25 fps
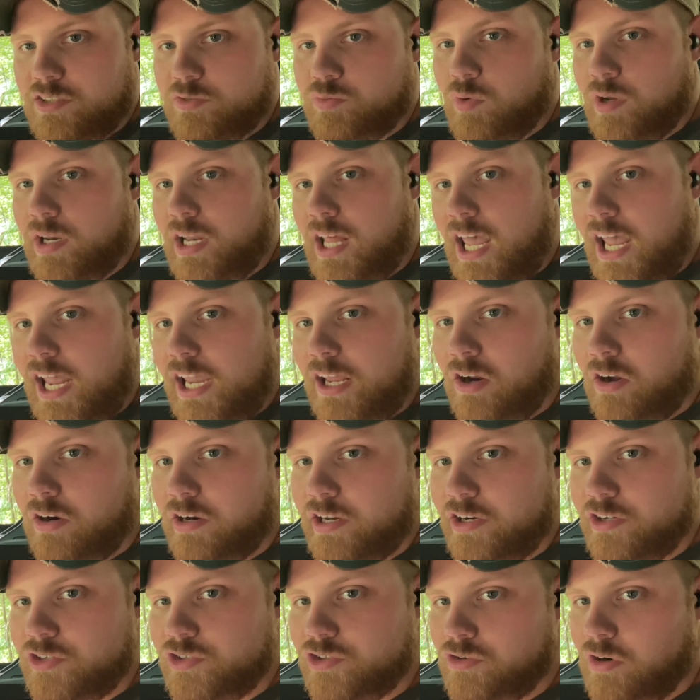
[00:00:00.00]
1-8 on
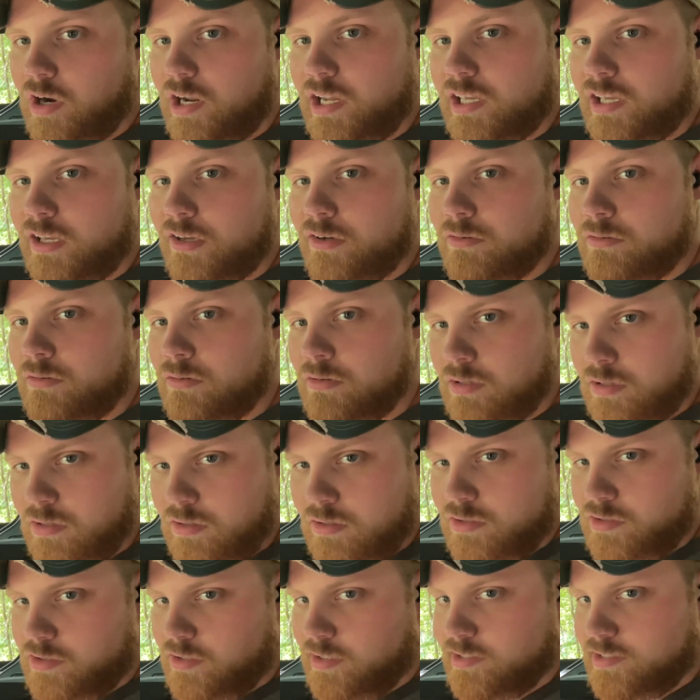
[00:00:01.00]
here, Strike Eagle.
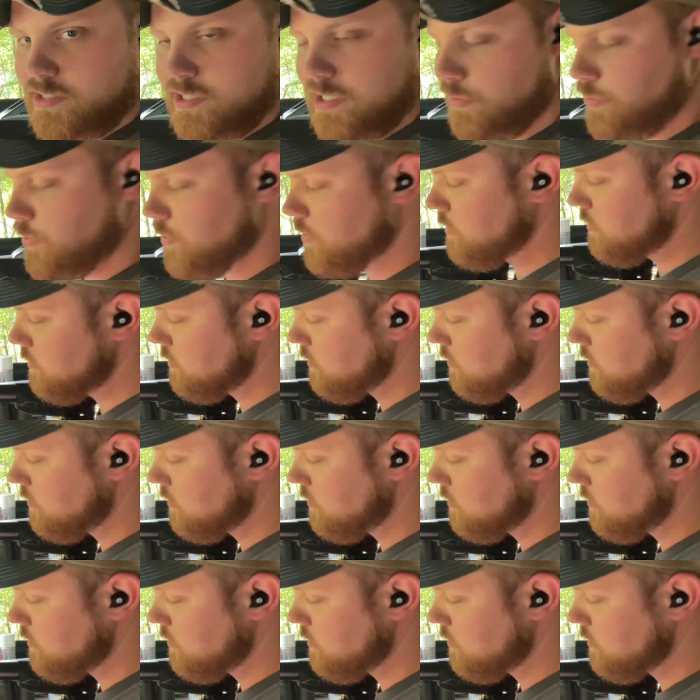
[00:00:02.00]
So let's see what this